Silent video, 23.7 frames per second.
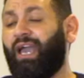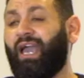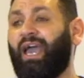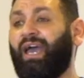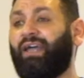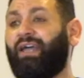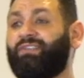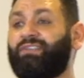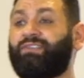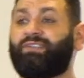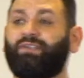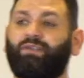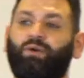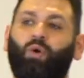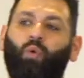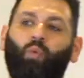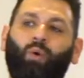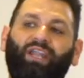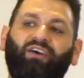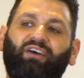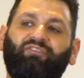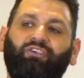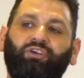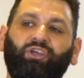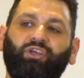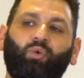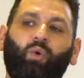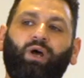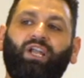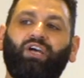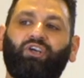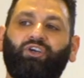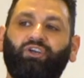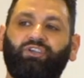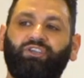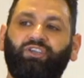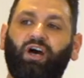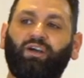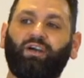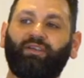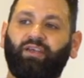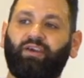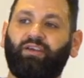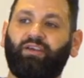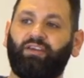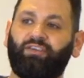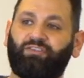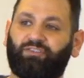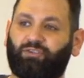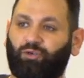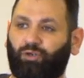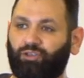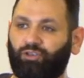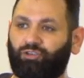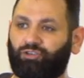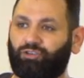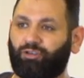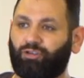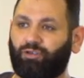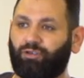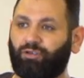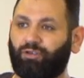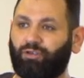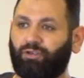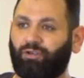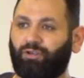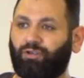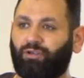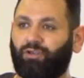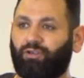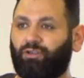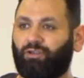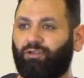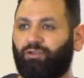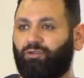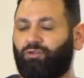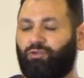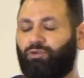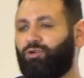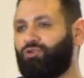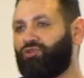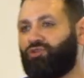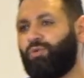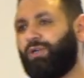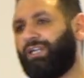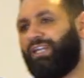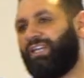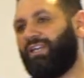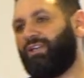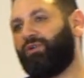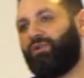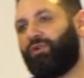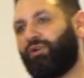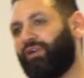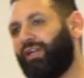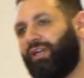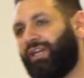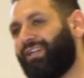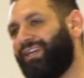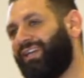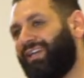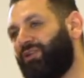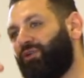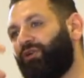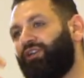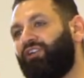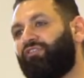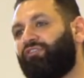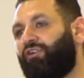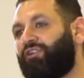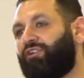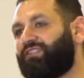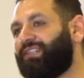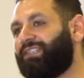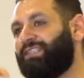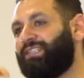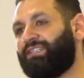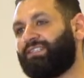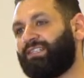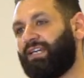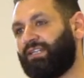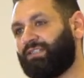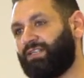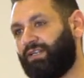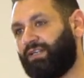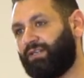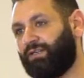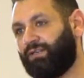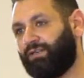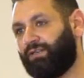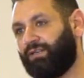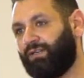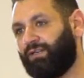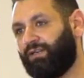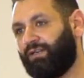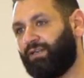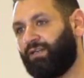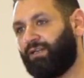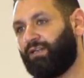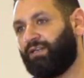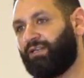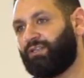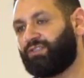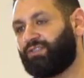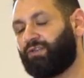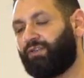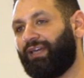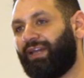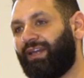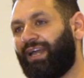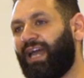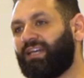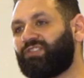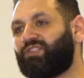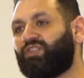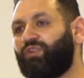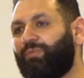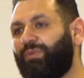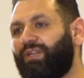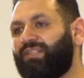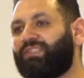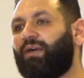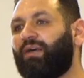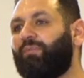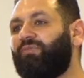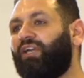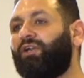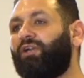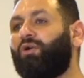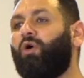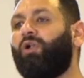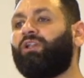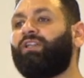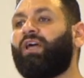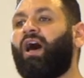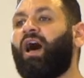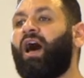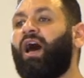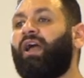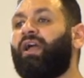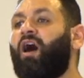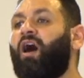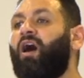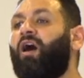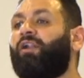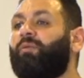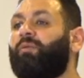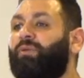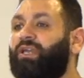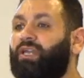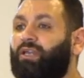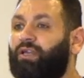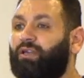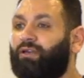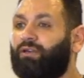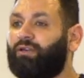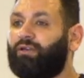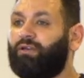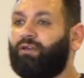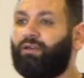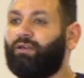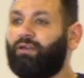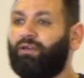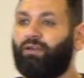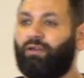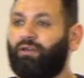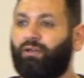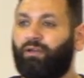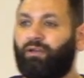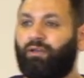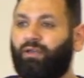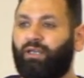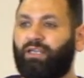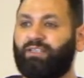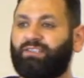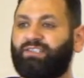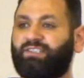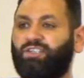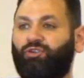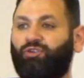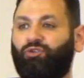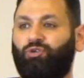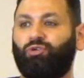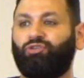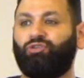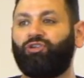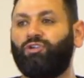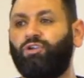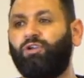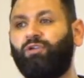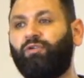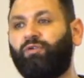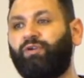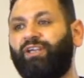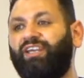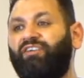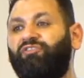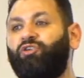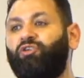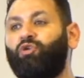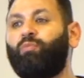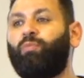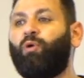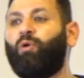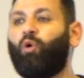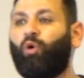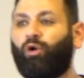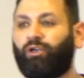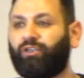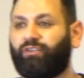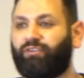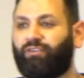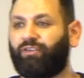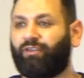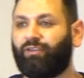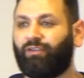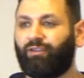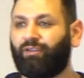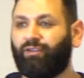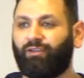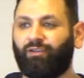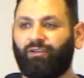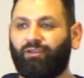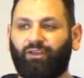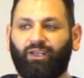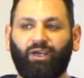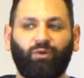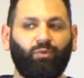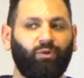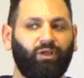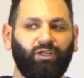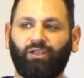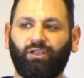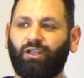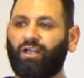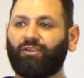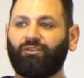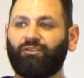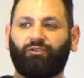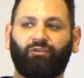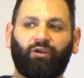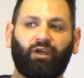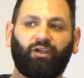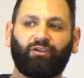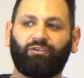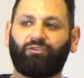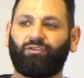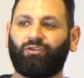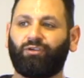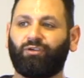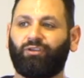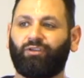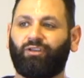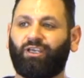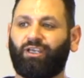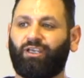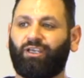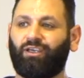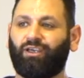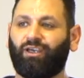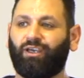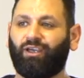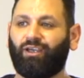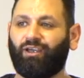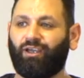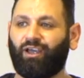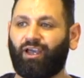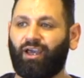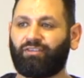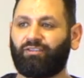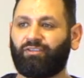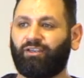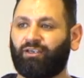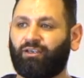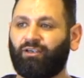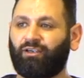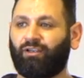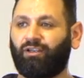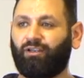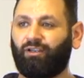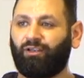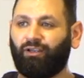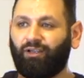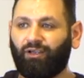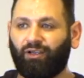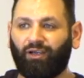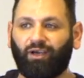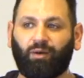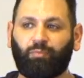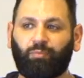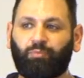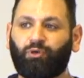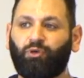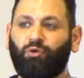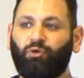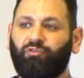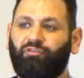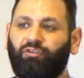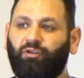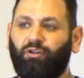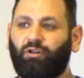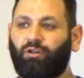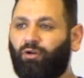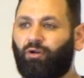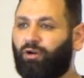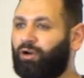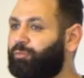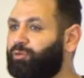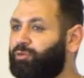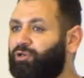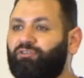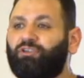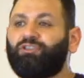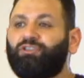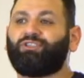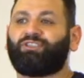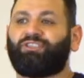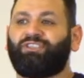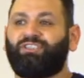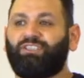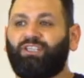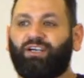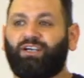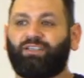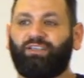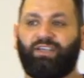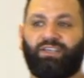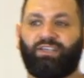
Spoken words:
And whenever you want to conduct a research, usually you're in a university setting. So there has to be something called IRB, Institutional Review Board. They will not grant you the ethical approval or approval to conduct the